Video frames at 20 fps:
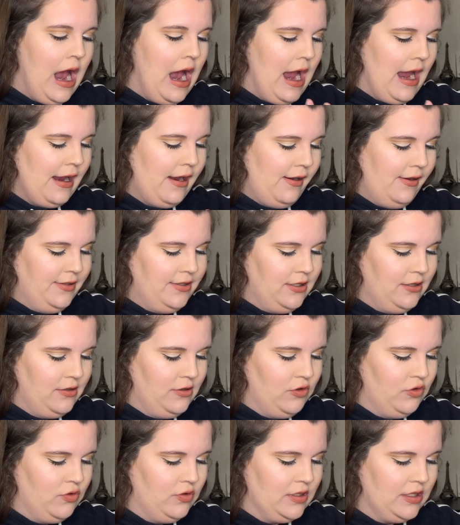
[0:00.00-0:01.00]
I also
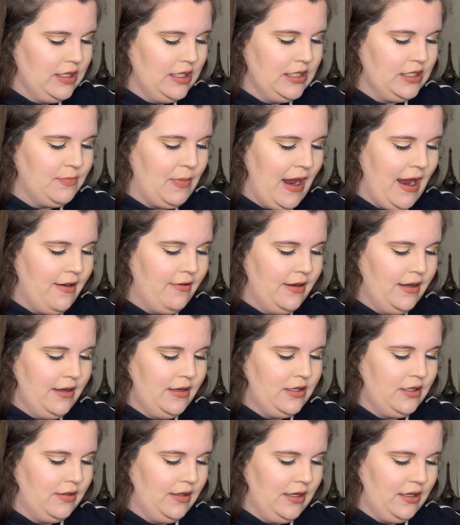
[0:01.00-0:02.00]
use this palette
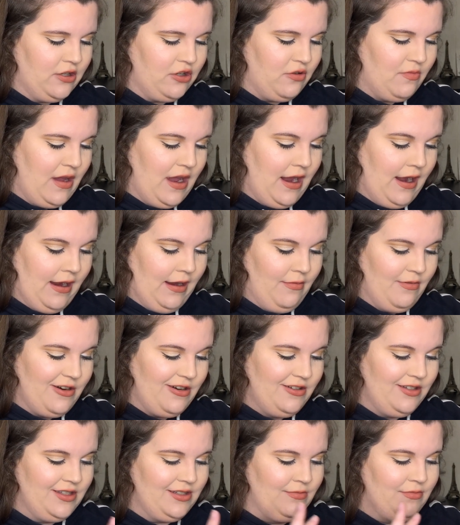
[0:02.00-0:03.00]
to like do my
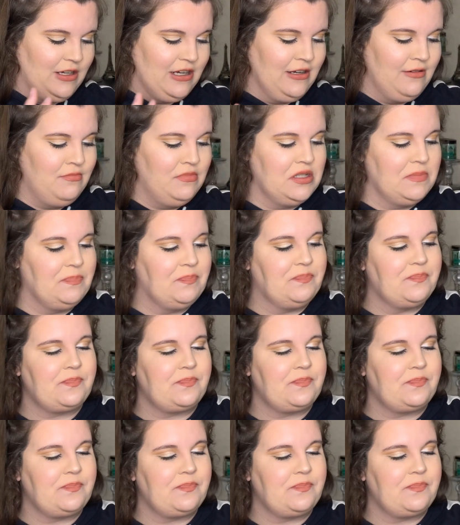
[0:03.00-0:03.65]
eyebrows sometimes.